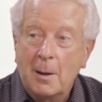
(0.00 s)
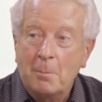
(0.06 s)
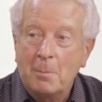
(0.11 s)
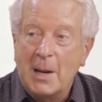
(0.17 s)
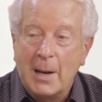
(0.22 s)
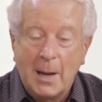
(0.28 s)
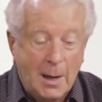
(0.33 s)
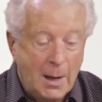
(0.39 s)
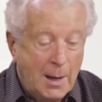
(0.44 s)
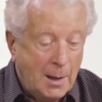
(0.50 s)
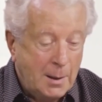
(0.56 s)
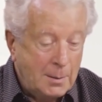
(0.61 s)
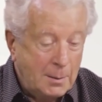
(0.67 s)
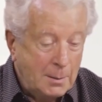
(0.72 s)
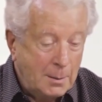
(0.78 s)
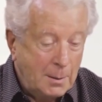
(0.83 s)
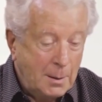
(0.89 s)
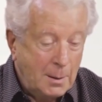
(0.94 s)

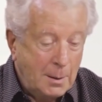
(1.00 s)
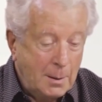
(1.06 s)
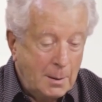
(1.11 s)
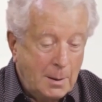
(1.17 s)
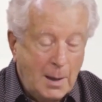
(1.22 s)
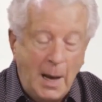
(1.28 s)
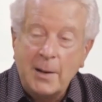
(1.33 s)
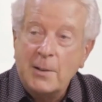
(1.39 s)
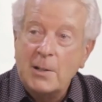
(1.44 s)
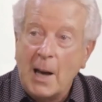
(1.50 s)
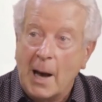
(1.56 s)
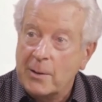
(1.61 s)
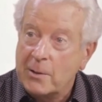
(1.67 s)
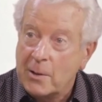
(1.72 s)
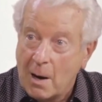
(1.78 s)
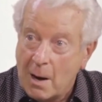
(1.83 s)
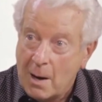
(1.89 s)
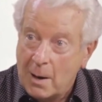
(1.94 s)
Manila, and
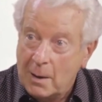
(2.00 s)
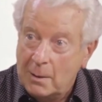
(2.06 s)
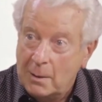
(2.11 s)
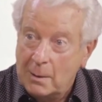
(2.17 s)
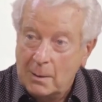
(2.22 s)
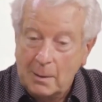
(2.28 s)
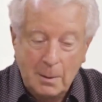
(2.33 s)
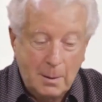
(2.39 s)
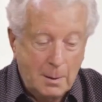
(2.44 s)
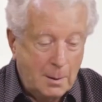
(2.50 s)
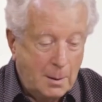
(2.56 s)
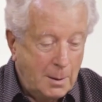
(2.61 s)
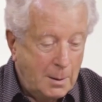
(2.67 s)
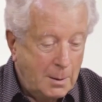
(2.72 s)
Yangon. Mm-hmm.